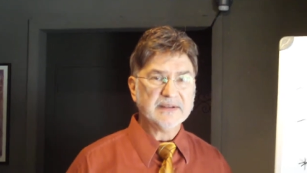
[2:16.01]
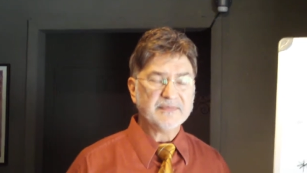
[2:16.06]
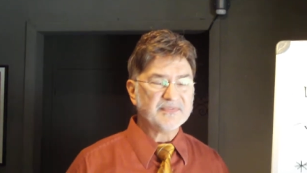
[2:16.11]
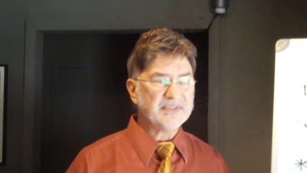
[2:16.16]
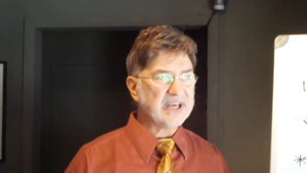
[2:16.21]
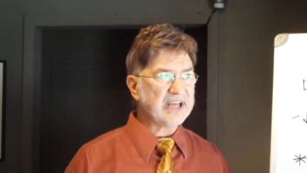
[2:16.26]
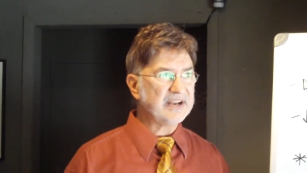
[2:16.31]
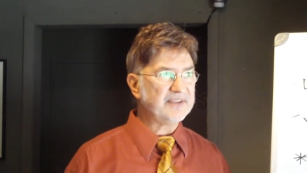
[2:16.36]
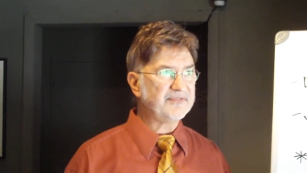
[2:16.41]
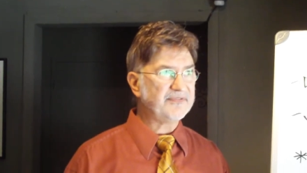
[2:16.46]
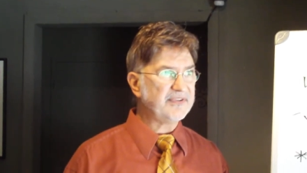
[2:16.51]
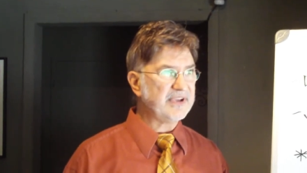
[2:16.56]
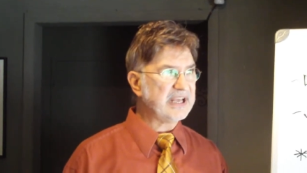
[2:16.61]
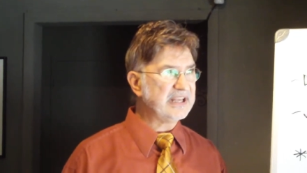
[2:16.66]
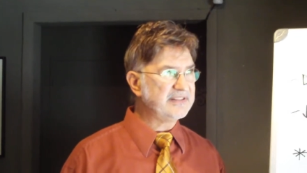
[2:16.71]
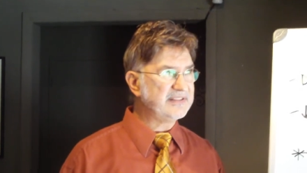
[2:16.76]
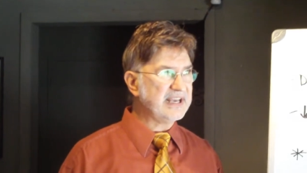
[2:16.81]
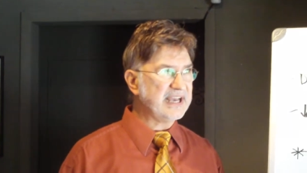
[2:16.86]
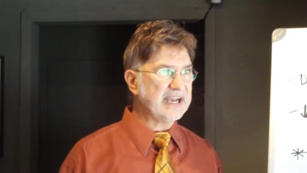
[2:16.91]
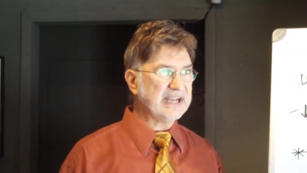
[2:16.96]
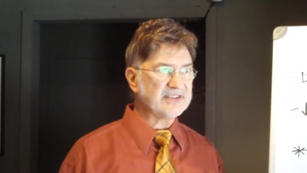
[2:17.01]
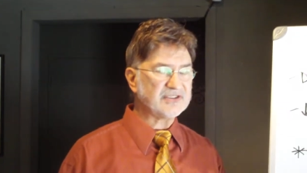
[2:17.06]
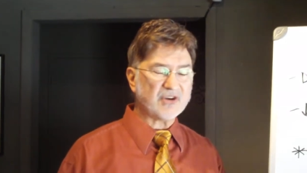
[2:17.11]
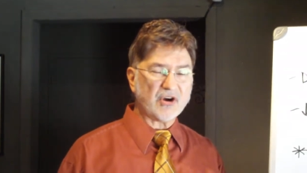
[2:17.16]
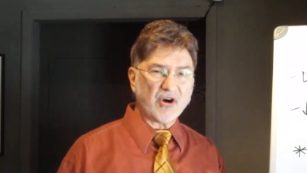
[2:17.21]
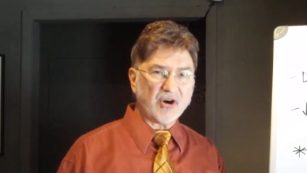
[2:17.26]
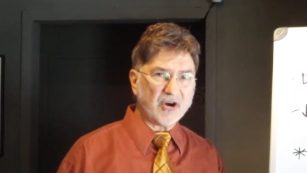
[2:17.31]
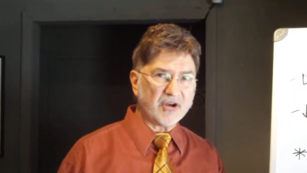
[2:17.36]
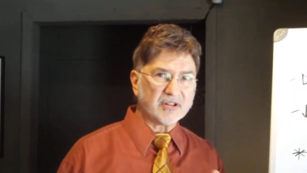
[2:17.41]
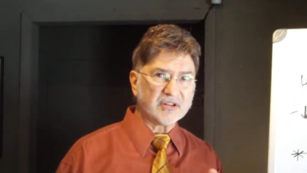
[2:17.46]
that if that
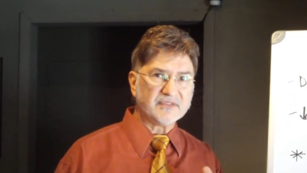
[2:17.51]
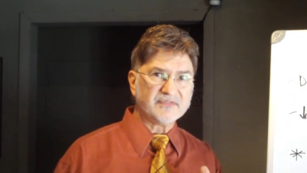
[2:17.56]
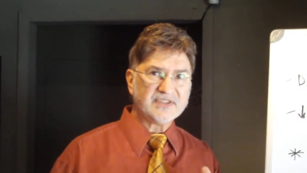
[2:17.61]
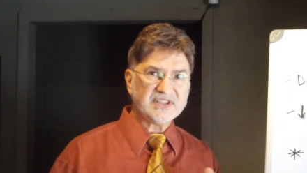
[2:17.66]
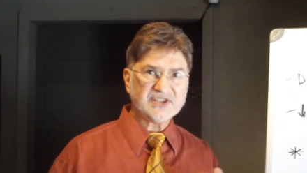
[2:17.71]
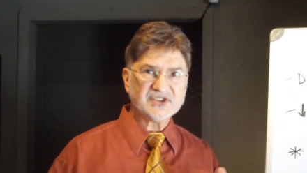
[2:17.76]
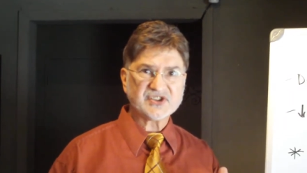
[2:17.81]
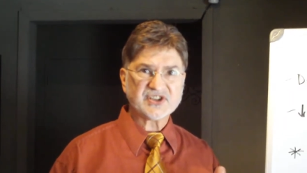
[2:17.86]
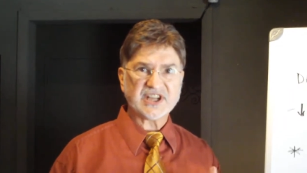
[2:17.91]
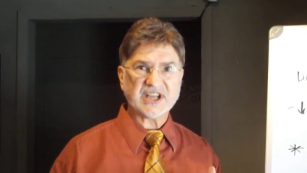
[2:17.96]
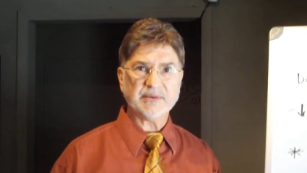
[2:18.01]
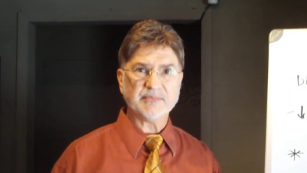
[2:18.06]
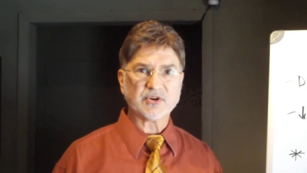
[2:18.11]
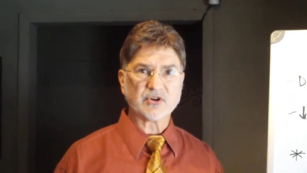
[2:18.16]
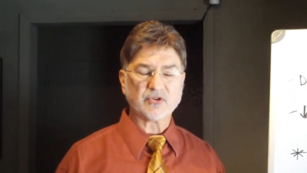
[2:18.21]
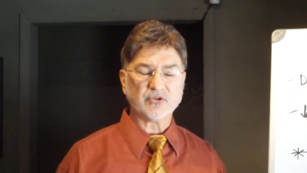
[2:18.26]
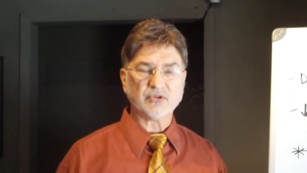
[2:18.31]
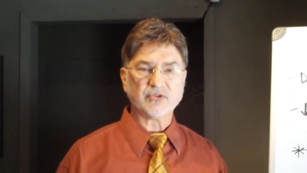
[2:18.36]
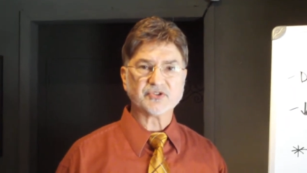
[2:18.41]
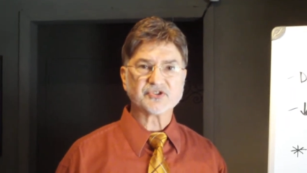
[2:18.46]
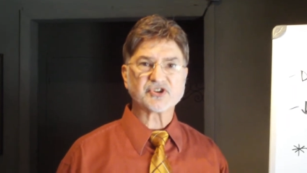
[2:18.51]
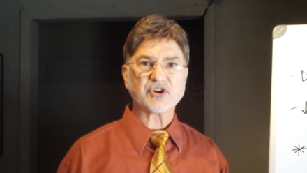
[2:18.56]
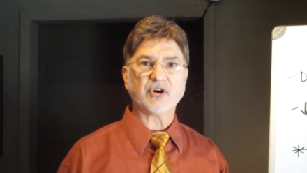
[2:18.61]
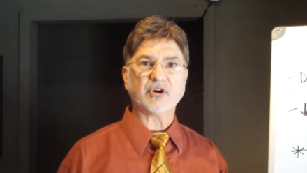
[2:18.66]
all of these chemicals